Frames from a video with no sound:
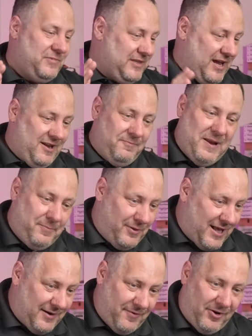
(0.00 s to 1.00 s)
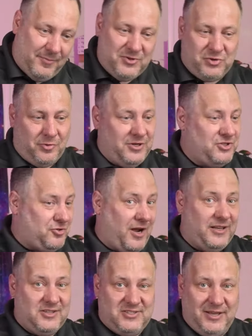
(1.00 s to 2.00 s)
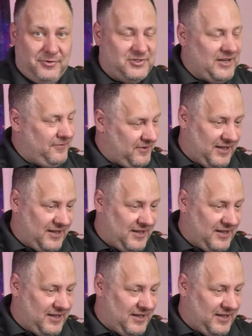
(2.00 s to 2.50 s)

taking people out of area majorities, trying to steal stuff.